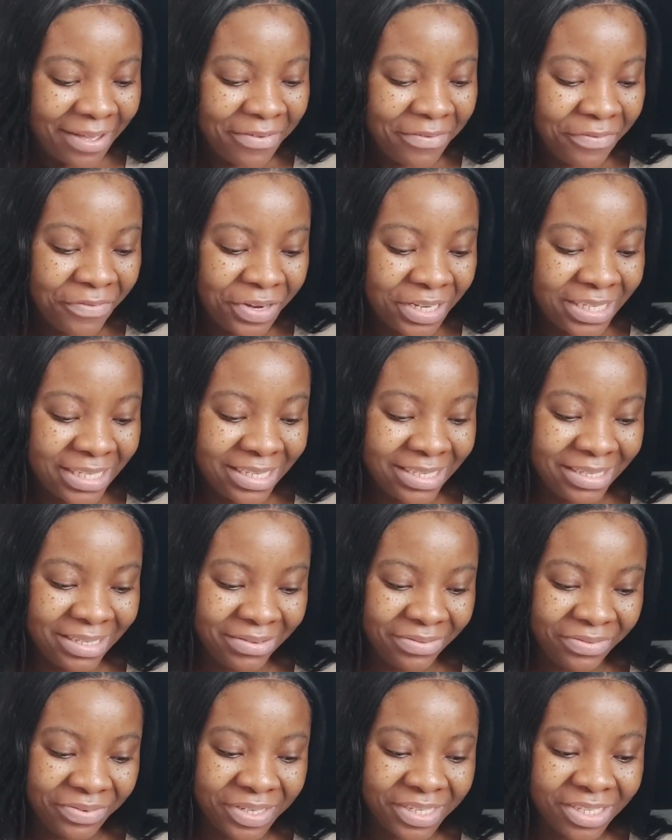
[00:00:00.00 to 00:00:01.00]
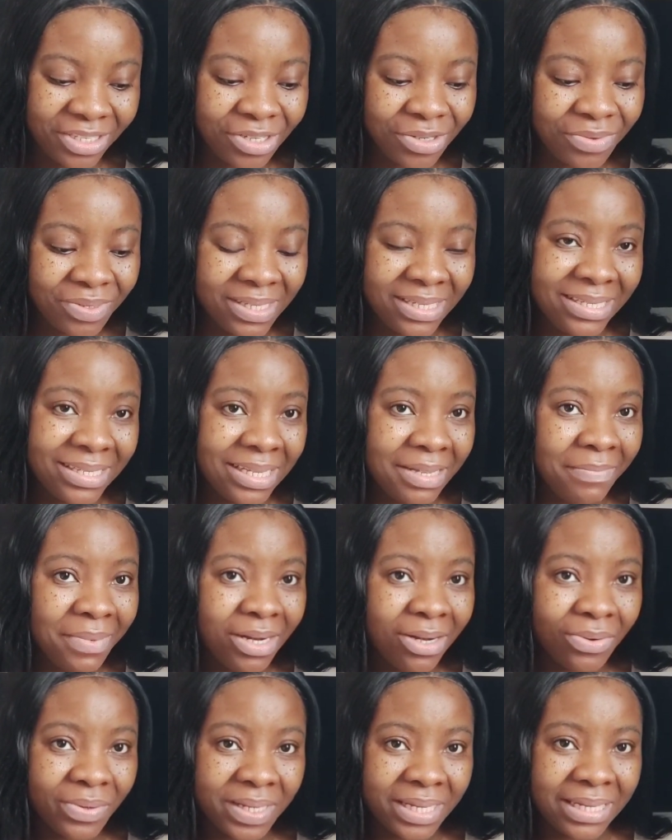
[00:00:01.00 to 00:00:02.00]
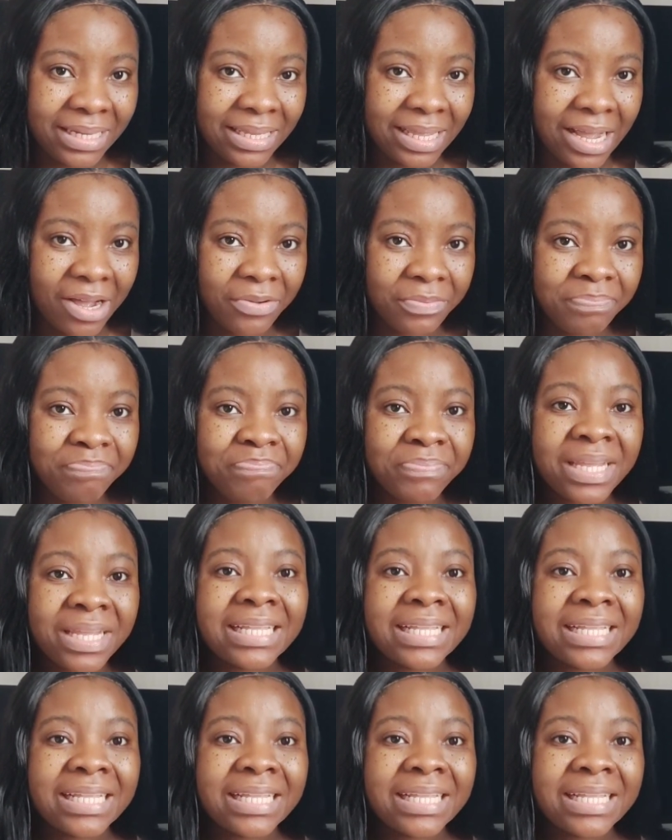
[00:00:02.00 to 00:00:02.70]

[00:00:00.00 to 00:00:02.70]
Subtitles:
first things first, you'll see me looking down.